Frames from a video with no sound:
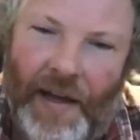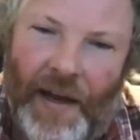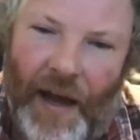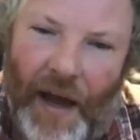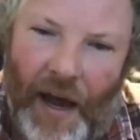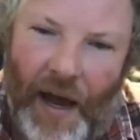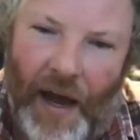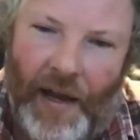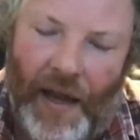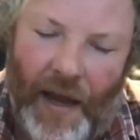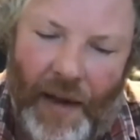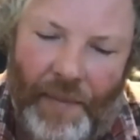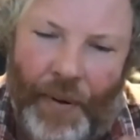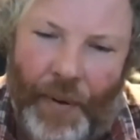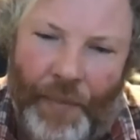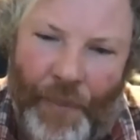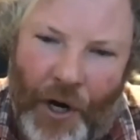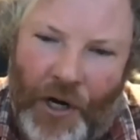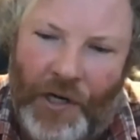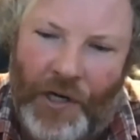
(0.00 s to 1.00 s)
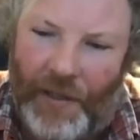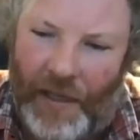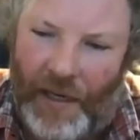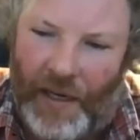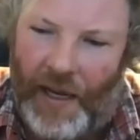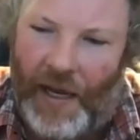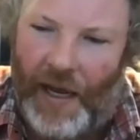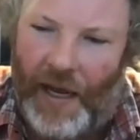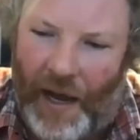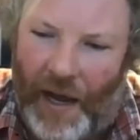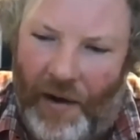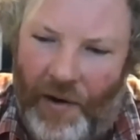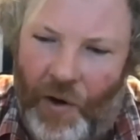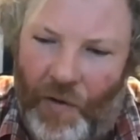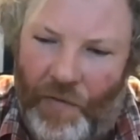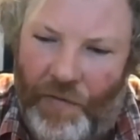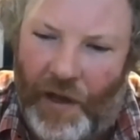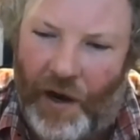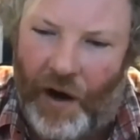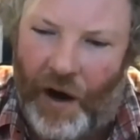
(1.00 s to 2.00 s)
yeah, but personally, yeah, I don't know
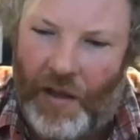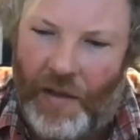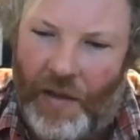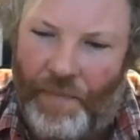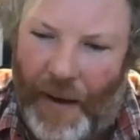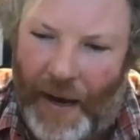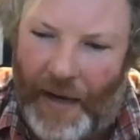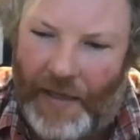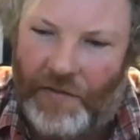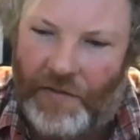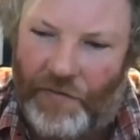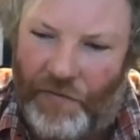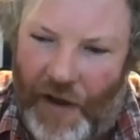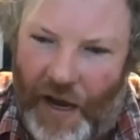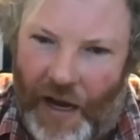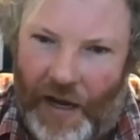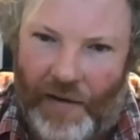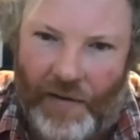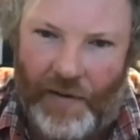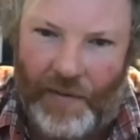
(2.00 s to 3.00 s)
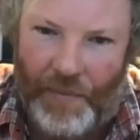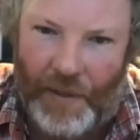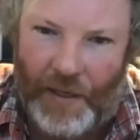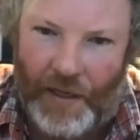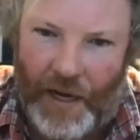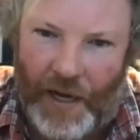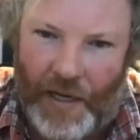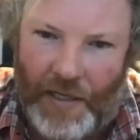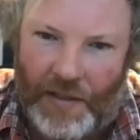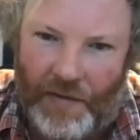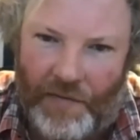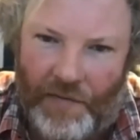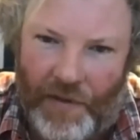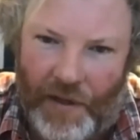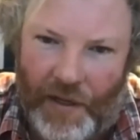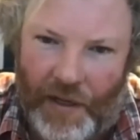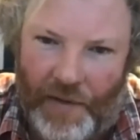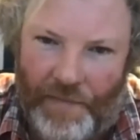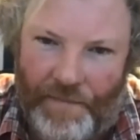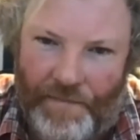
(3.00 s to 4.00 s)
if they are the best fit because of
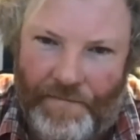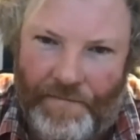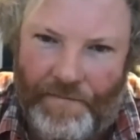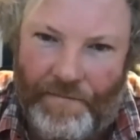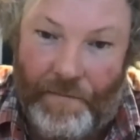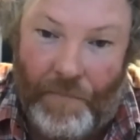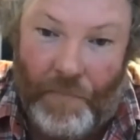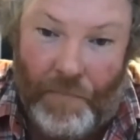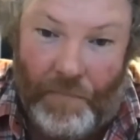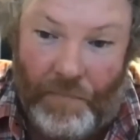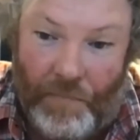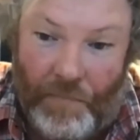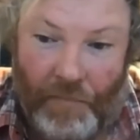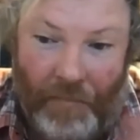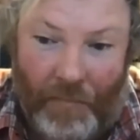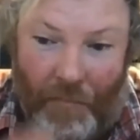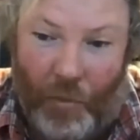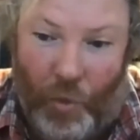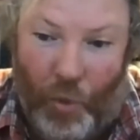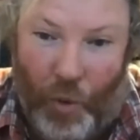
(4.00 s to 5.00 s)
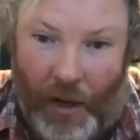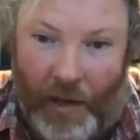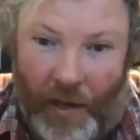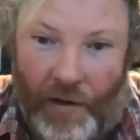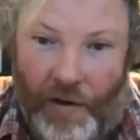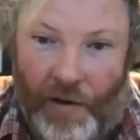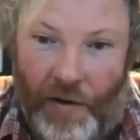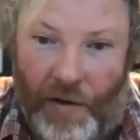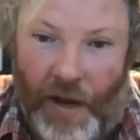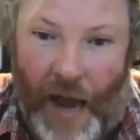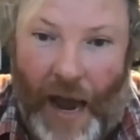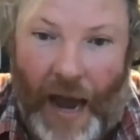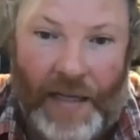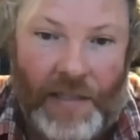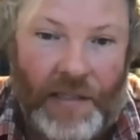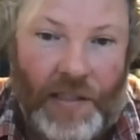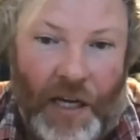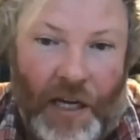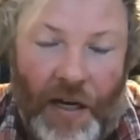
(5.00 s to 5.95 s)
what you're asking and